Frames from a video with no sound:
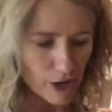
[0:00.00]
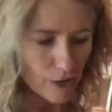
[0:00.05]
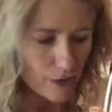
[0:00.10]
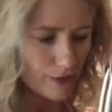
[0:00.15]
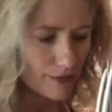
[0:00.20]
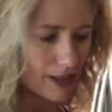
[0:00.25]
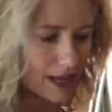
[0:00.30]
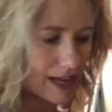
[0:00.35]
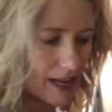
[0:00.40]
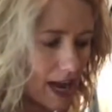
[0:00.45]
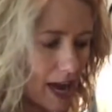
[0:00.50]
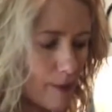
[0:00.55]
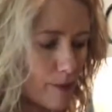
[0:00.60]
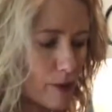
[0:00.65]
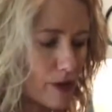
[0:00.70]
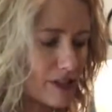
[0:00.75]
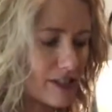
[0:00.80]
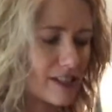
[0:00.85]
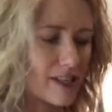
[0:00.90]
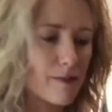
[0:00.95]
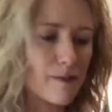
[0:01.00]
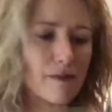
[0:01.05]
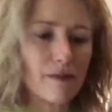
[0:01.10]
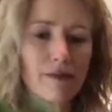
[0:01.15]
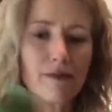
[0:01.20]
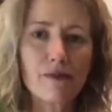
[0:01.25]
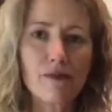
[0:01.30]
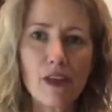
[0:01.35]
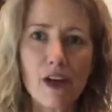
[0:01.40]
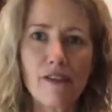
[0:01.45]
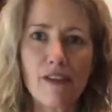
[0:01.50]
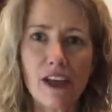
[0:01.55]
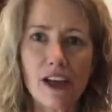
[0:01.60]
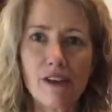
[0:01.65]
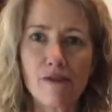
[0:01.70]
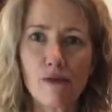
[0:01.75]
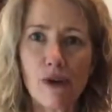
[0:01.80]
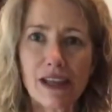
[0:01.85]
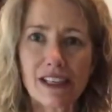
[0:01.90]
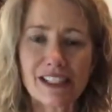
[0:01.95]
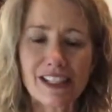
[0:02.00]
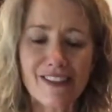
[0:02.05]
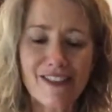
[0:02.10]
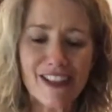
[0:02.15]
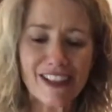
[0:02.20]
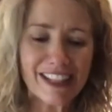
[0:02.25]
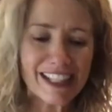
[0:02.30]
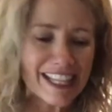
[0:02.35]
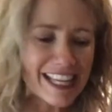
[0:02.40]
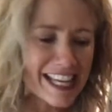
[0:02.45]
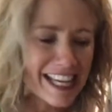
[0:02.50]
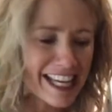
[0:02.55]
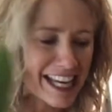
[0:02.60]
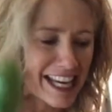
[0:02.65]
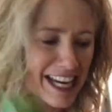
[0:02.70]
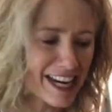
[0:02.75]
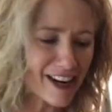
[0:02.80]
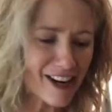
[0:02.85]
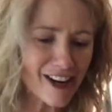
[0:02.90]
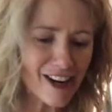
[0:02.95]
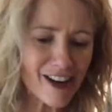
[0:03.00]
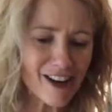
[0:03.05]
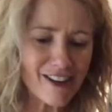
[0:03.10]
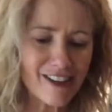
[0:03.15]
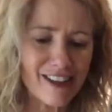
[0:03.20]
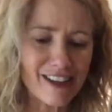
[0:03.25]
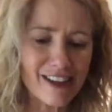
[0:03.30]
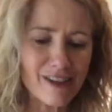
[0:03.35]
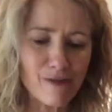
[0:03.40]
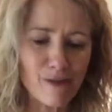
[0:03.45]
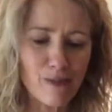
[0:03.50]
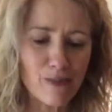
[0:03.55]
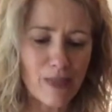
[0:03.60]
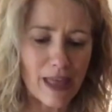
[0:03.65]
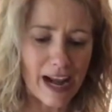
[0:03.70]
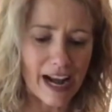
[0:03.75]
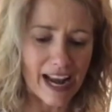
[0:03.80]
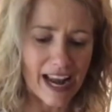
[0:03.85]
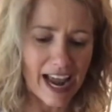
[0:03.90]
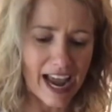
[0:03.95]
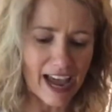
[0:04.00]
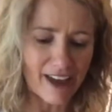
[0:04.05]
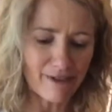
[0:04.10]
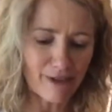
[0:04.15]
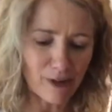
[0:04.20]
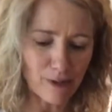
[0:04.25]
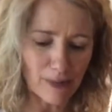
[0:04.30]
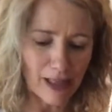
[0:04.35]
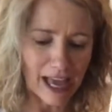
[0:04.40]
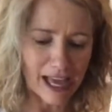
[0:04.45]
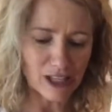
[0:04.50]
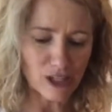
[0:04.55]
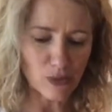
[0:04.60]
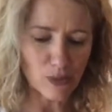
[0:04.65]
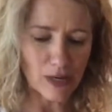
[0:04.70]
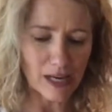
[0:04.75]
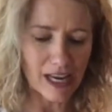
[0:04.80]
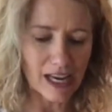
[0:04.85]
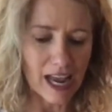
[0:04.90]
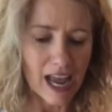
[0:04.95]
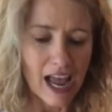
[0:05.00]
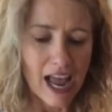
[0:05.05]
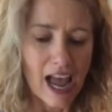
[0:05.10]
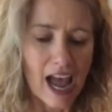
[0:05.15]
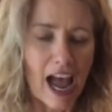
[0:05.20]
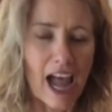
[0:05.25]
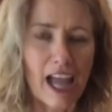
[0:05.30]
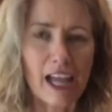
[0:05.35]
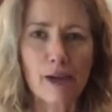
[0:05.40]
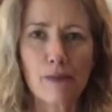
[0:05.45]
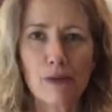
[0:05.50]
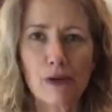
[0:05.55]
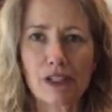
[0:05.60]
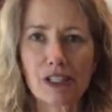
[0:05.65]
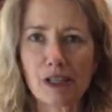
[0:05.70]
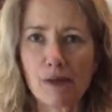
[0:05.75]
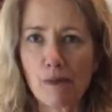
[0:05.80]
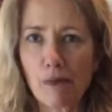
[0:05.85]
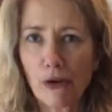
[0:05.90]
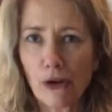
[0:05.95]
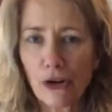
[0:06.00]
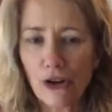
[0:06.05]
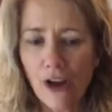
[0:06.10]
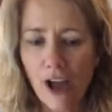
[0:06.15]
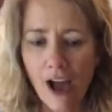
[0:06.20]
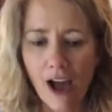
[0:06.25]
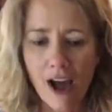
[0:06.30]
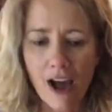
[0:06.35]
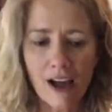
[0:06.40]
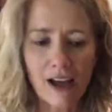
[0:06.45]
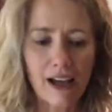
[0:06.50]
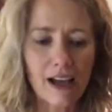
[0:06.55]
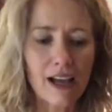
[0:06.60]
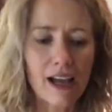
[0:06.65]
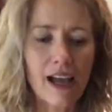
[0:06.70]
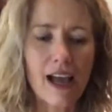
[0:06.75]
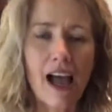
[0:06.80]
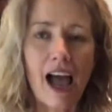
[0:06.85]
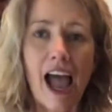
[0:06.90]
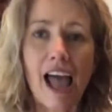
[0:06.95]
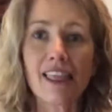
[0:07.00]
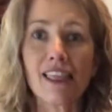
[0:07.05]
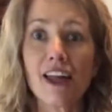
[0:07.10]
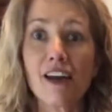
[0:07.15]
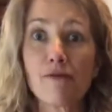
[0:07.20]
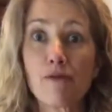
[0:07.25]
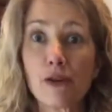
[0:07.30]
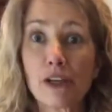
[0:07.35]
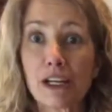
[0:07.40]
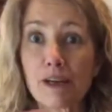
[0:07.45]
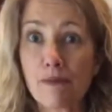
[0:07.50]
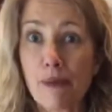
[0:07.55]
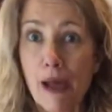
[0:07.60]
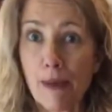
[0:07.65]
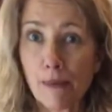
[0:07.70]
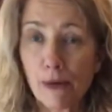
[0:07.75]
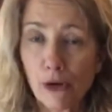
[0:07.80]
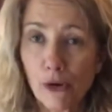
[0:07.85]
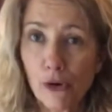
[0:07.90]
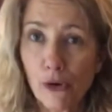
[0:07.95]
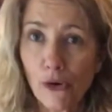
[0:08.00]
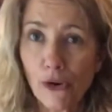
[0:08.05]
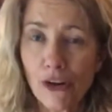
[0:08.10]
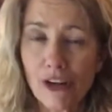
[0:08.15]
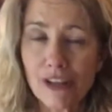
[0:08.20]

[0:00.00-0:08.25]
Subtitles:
like I put some of the rest of the leek here that I had from last week. I could put some burdock. I love putting peppercorns,